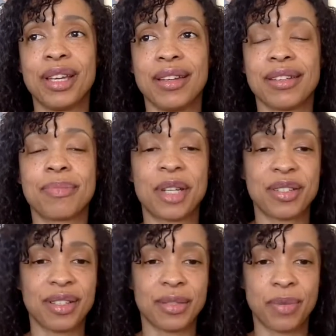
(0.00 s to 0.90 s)

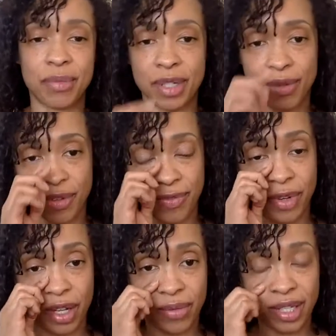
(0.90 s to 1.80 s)
especially these women who are
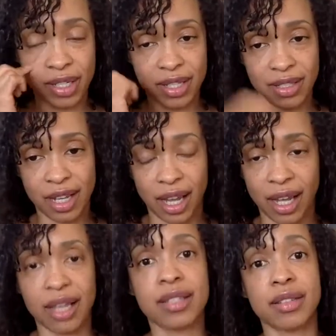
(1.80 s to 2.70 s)
following these
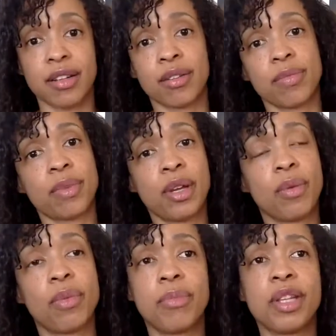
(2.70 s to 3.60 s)
guys and the
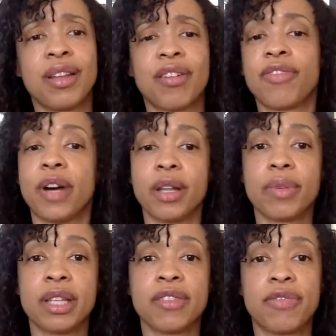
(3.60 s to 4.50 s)
women that are
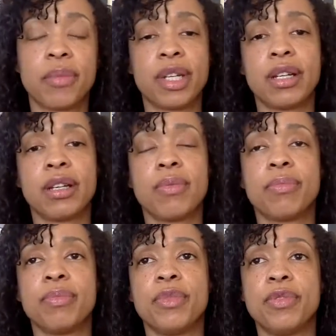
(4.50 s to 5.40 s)
following the
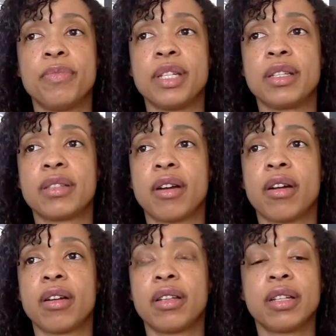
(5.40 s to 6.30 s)
femininity movements,
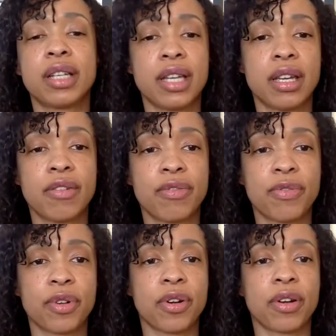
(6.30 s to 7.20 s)
are looking
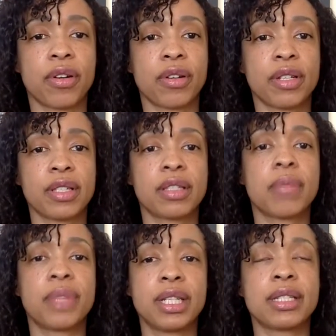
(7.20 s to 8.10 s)
for
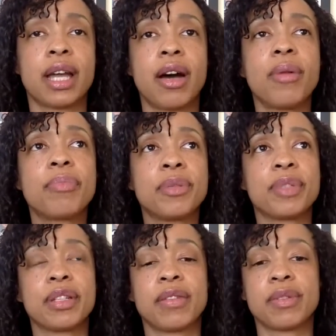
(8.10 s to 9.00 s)
something to help
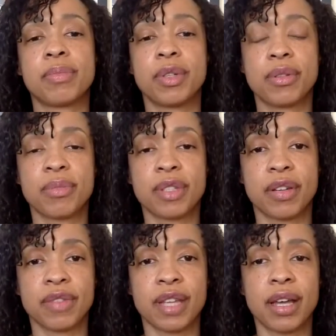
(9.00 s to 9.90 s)
themselves and build
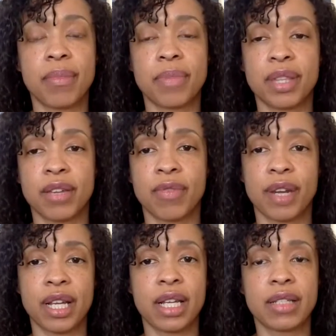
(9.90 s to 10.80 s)
themselves up, but they're
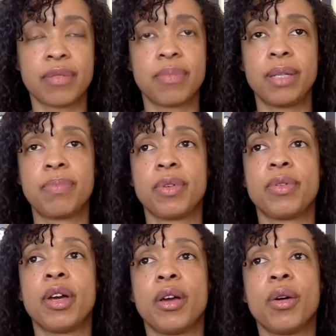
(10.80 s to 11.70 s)
running into
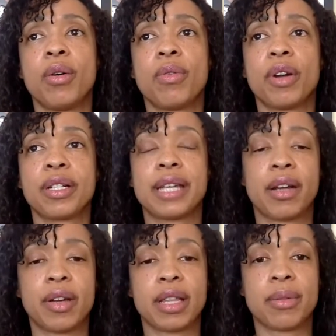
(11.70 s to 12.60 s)
people who are
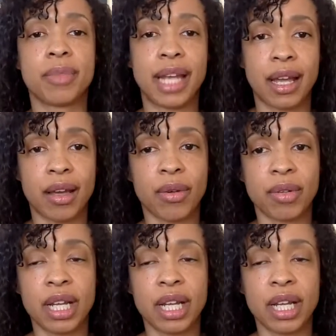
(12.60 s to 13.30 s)
tearing them down.